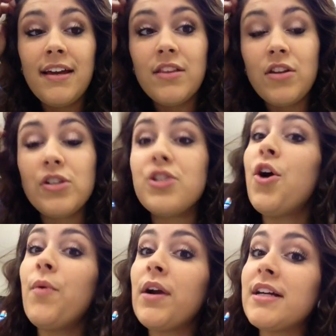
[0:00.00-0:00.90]
there's
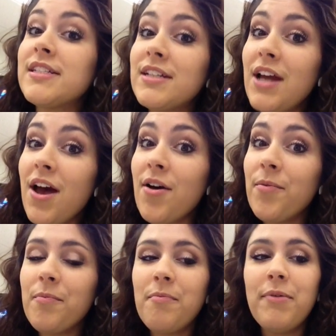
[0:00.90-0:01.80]
nowhere else to go.
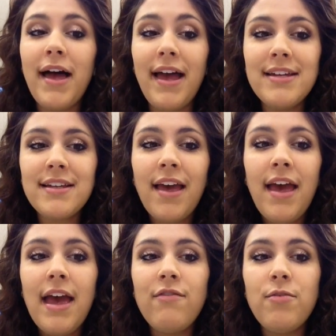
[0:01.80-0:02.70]
But
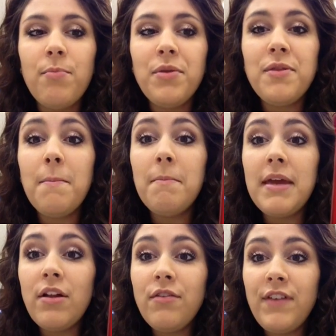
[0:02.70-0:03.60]
if you put the
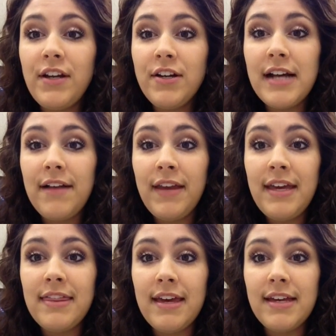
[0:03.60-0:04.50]
middle finger down
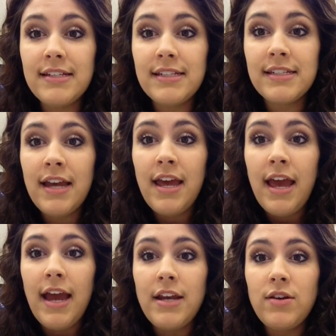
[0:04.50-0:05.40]
like this,
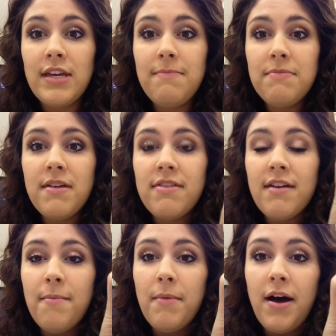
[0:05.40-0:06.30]
and you keep the
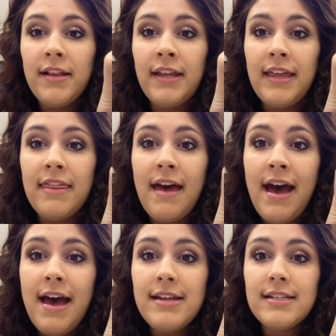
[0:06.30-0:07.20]
thumb on like
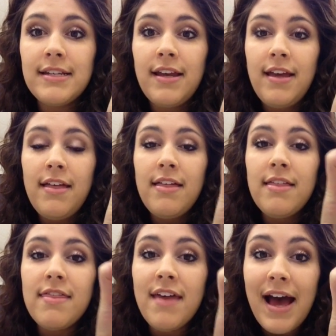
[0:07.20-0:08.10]
that,
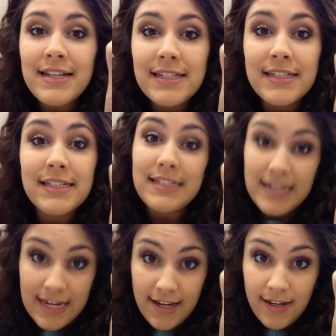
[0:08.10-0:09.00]
that's a
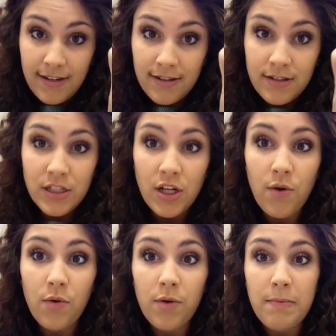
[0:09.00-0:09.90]
C.
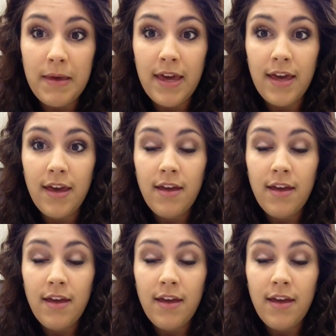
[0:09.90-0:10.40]
So it would be